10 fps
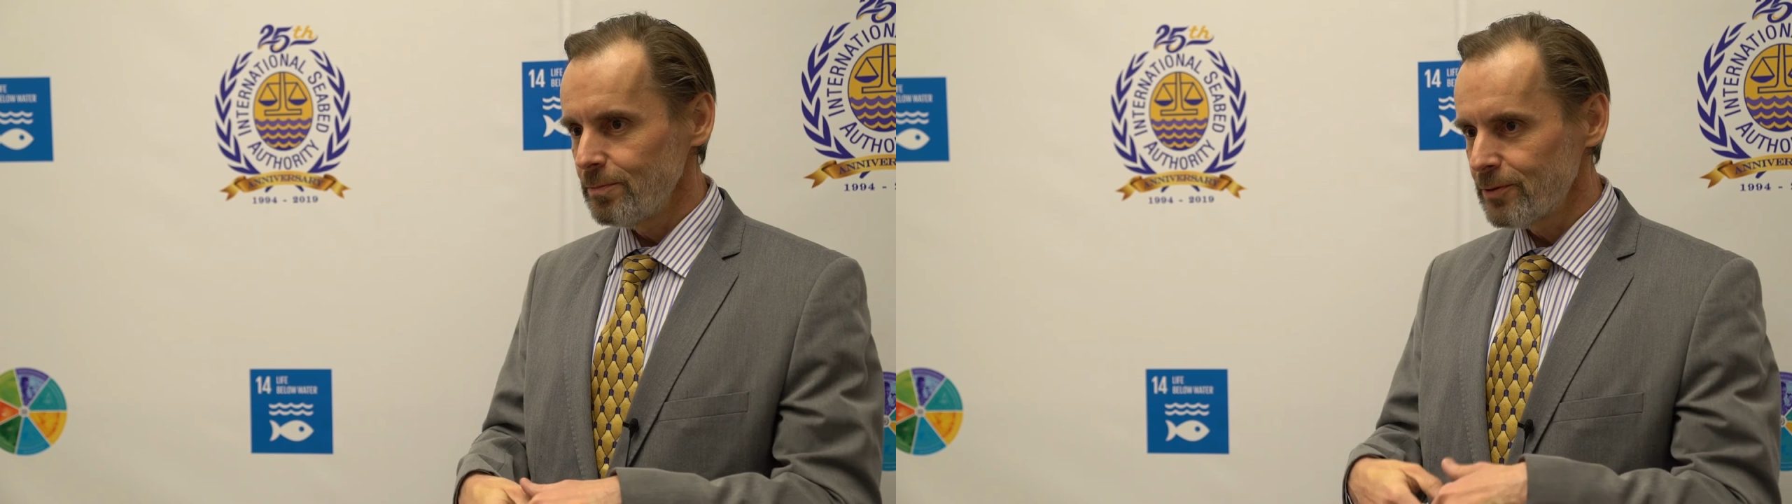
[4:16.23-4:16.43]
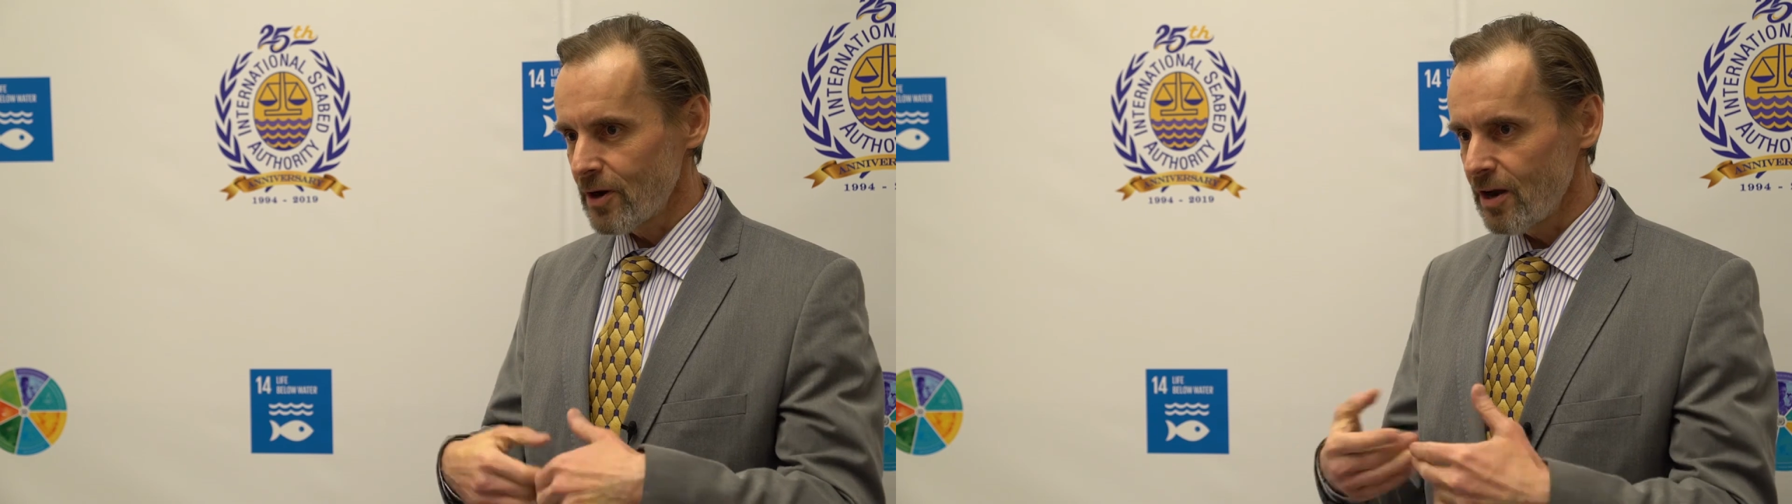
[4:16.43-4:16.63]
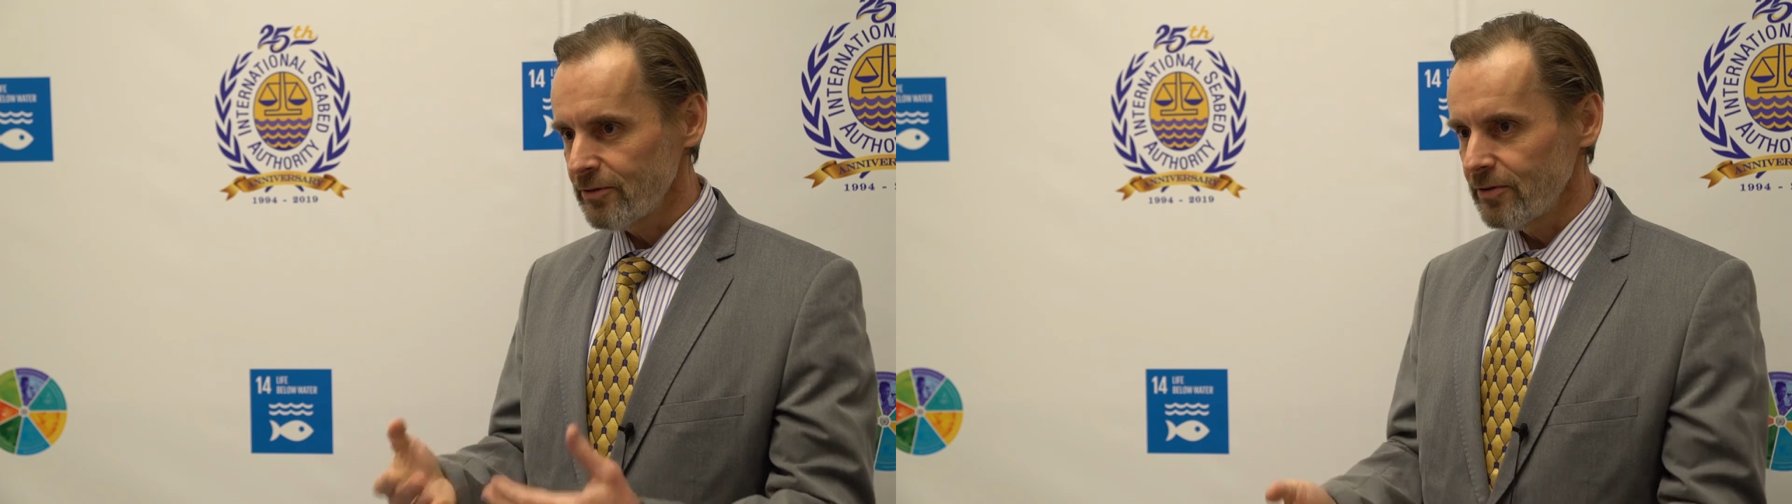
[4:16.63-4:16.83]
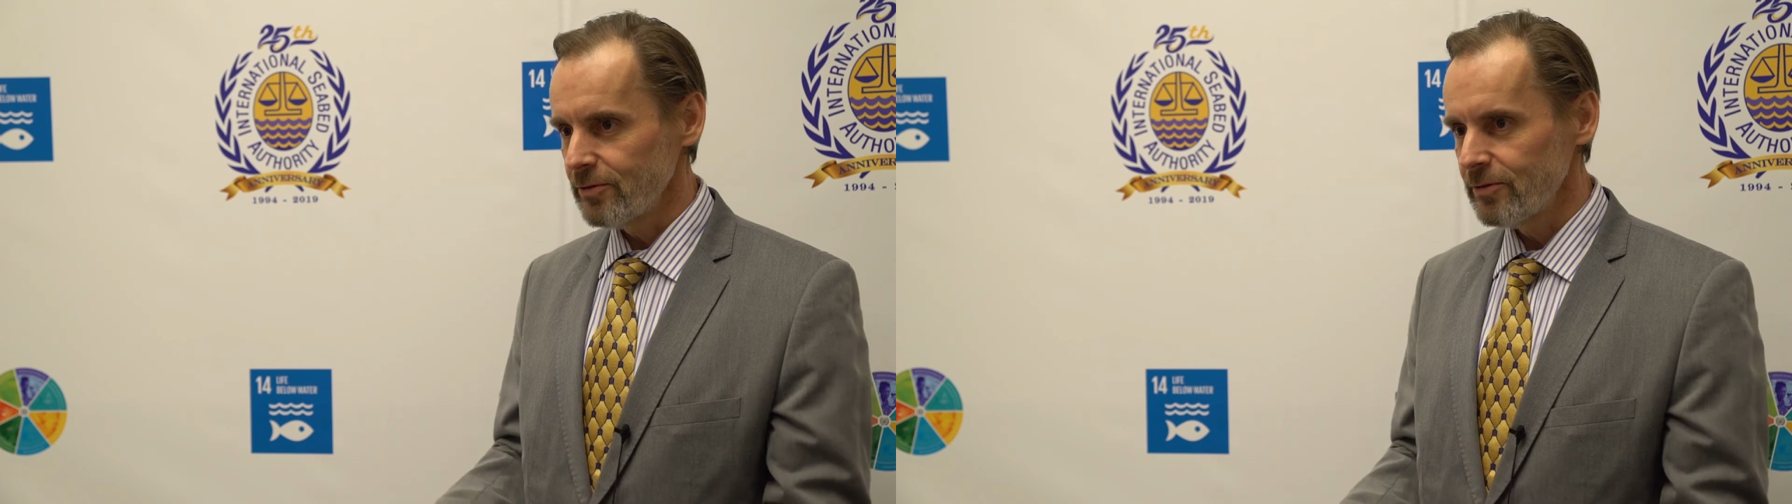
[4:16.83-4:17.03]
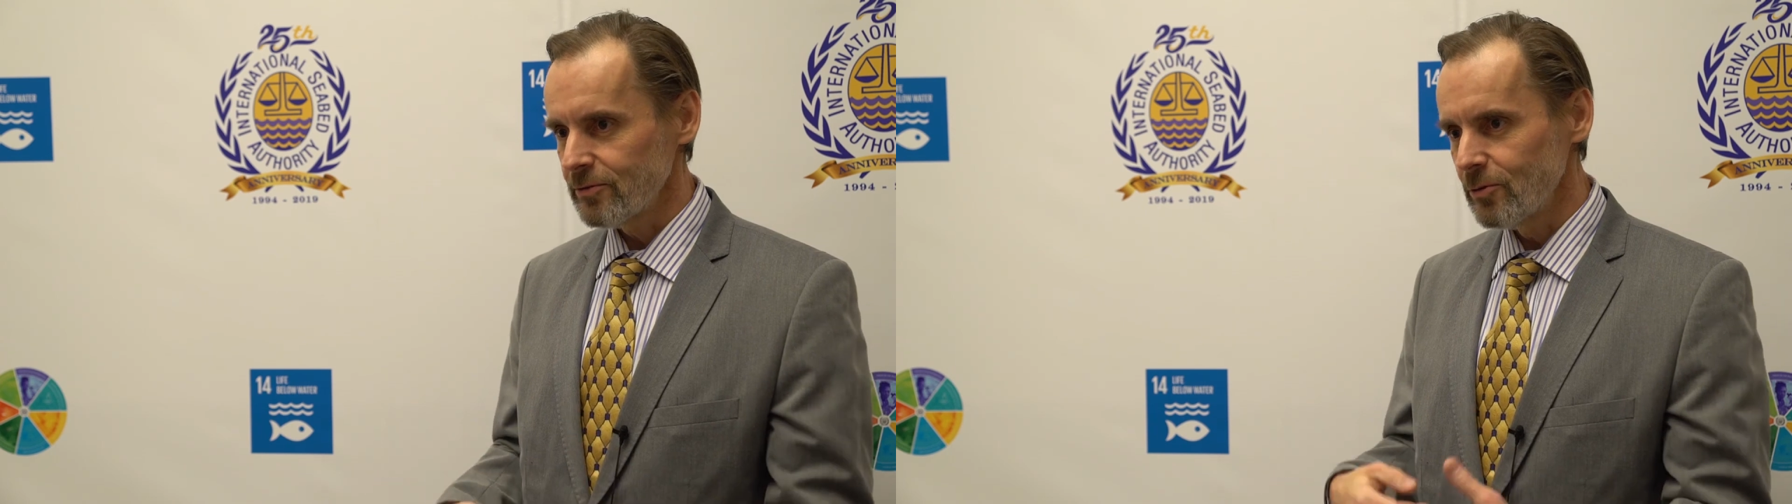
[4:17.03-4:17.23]
process
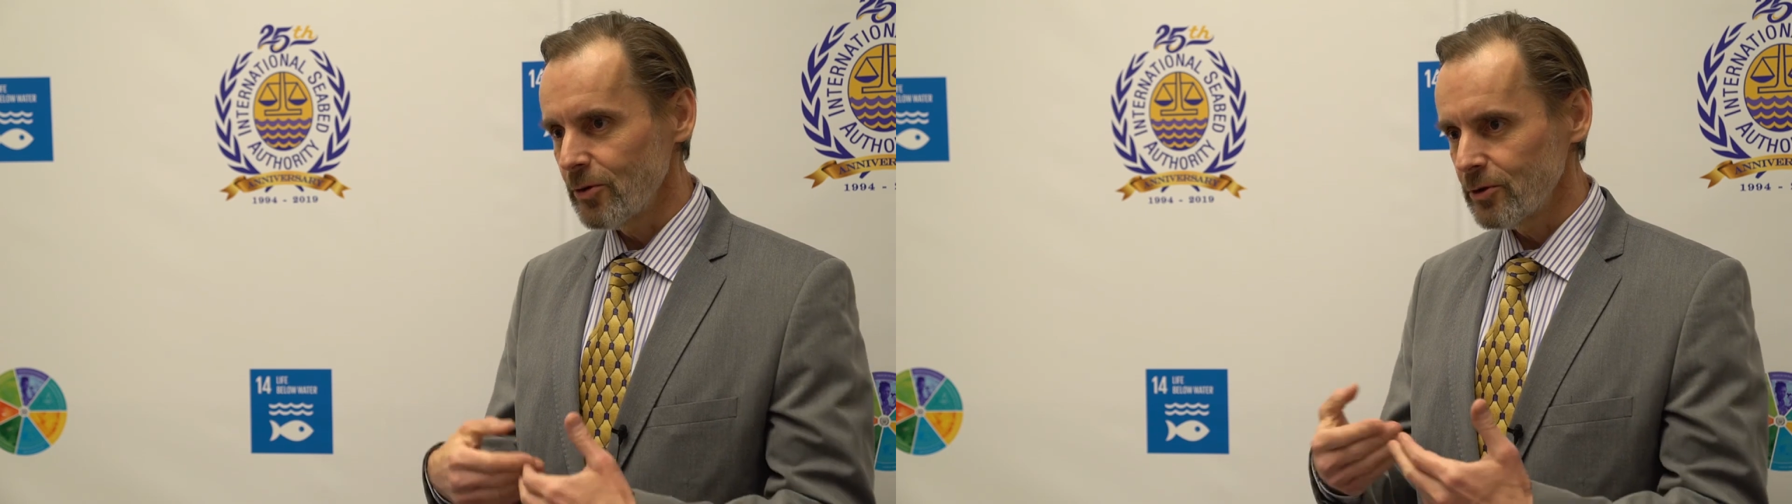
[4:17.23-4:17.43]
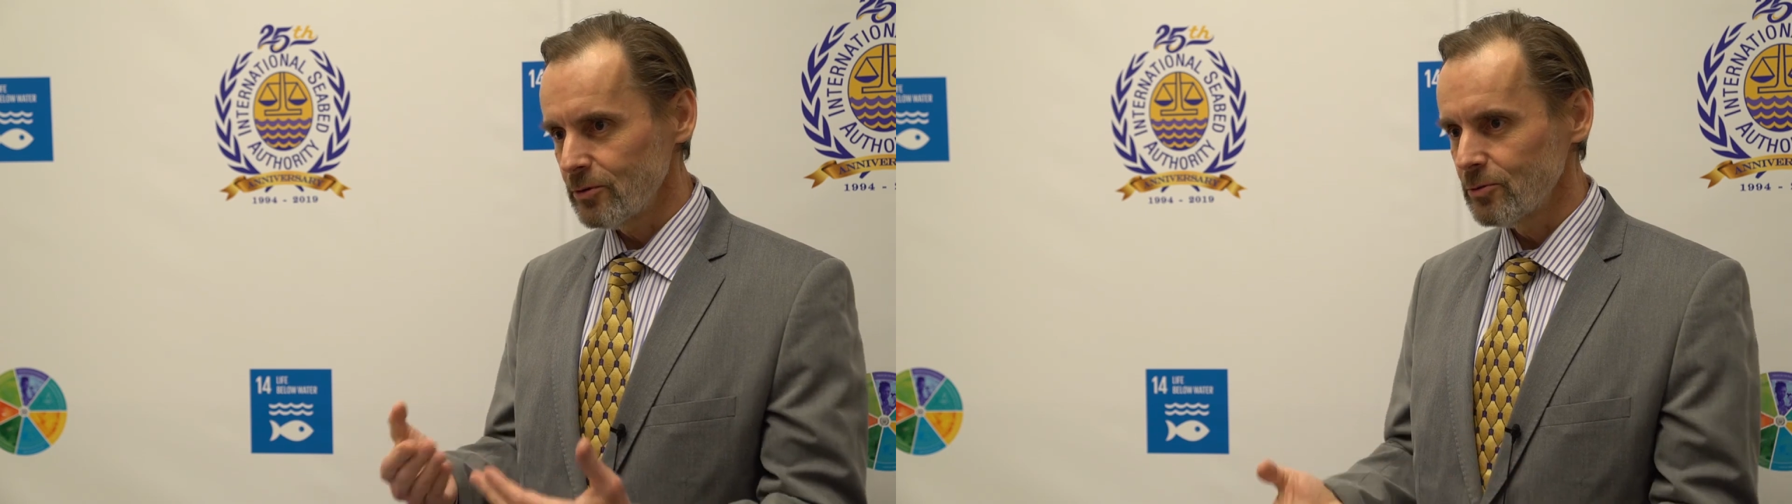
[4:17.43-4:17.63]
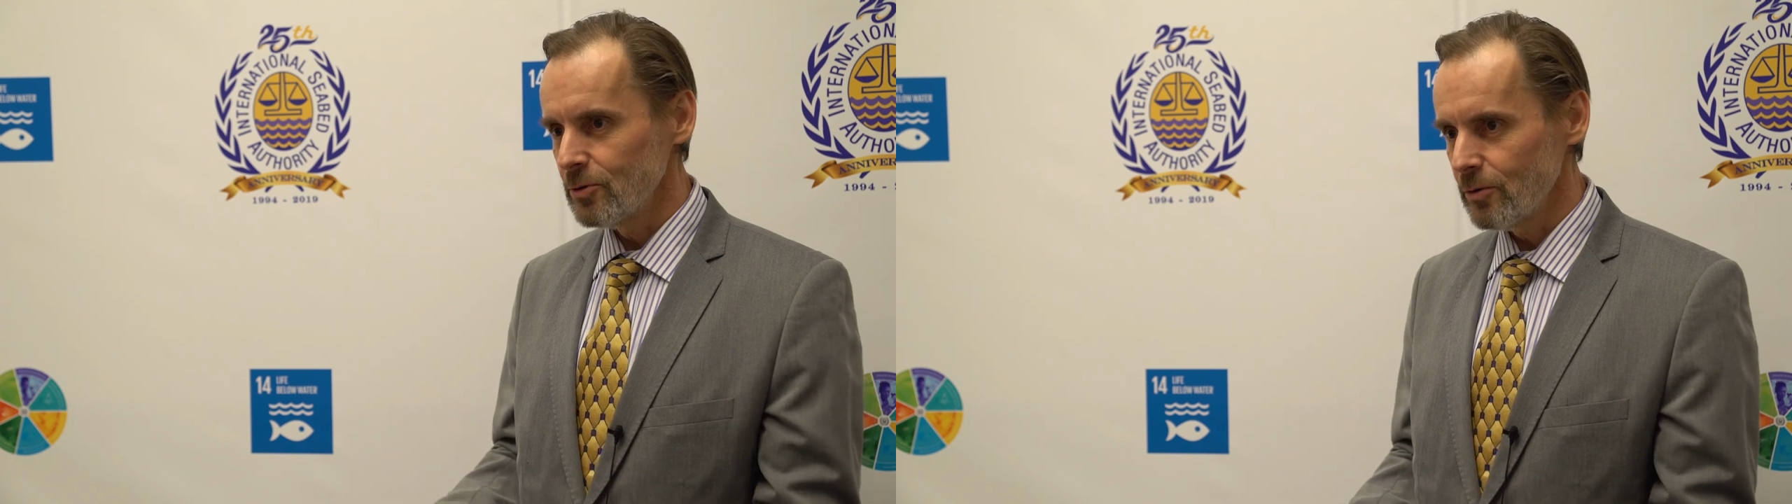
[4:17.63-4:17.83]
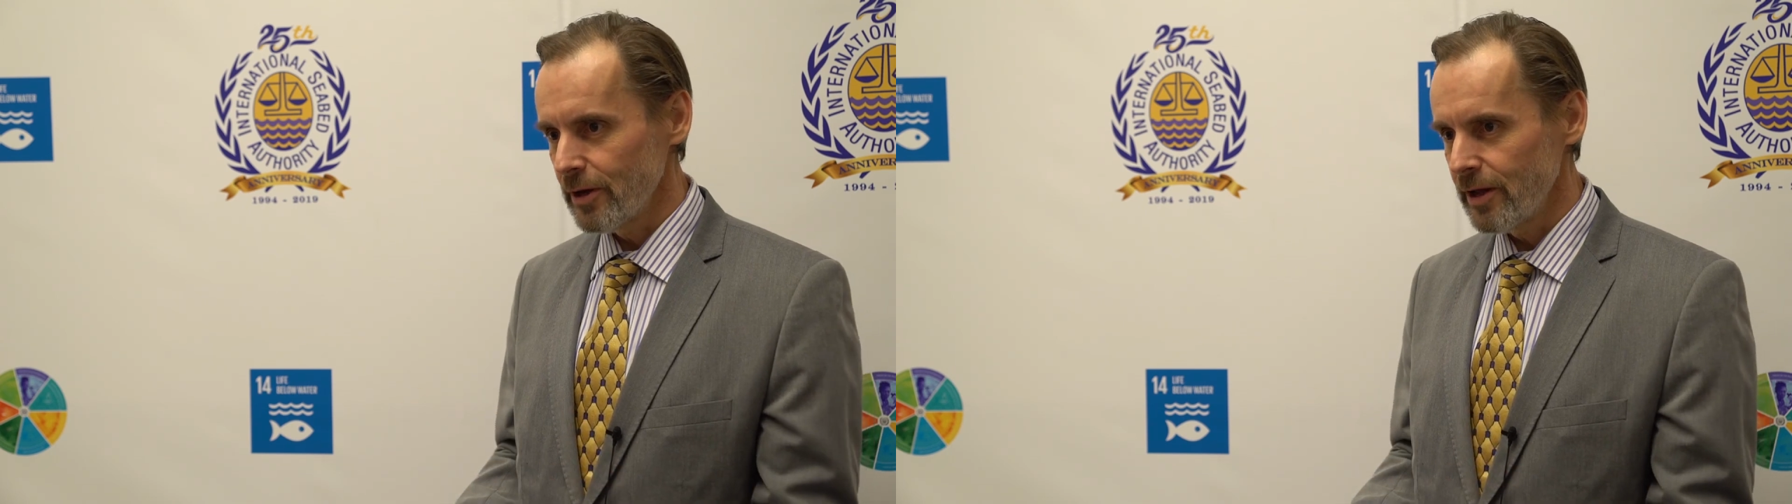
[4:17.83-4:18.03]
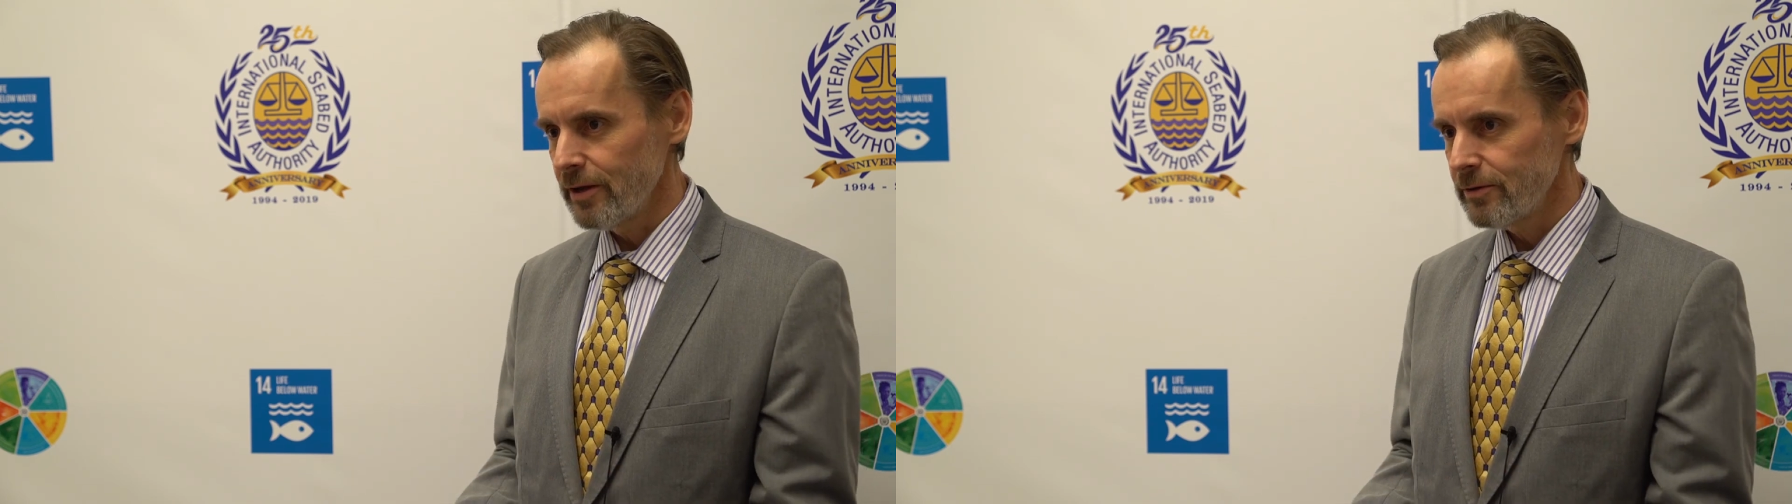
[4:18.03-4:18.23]
is going to go
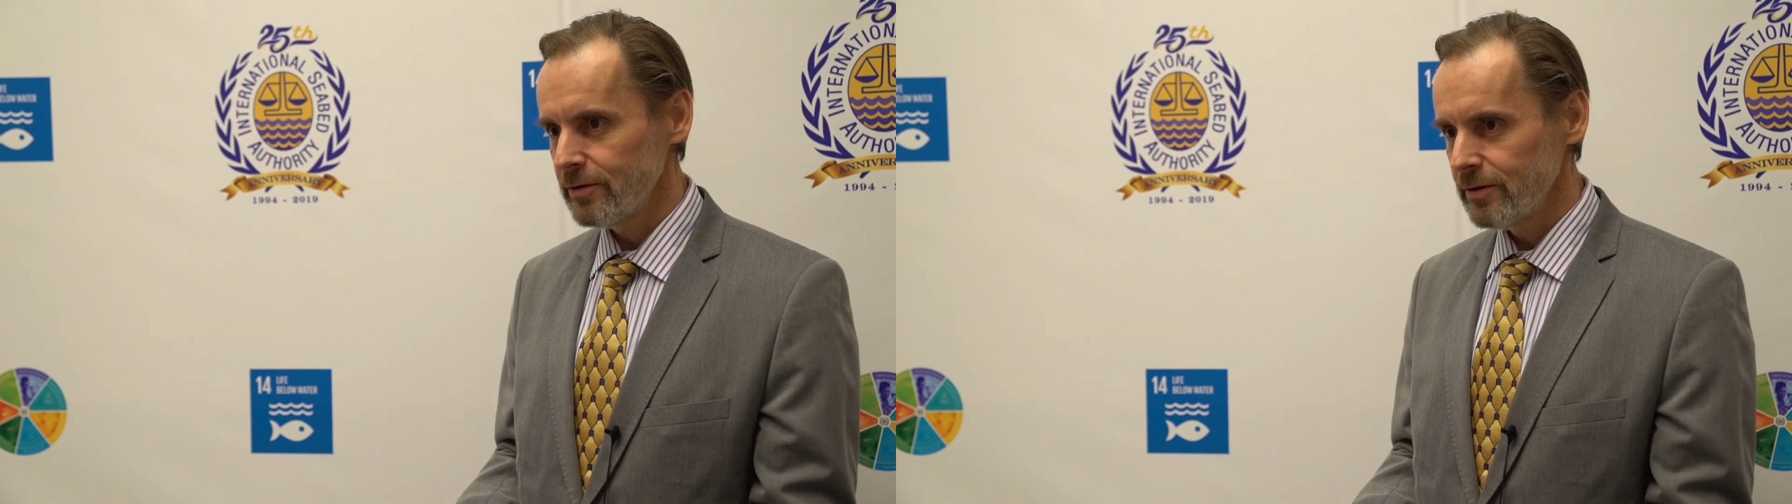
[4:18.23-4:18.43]
ahead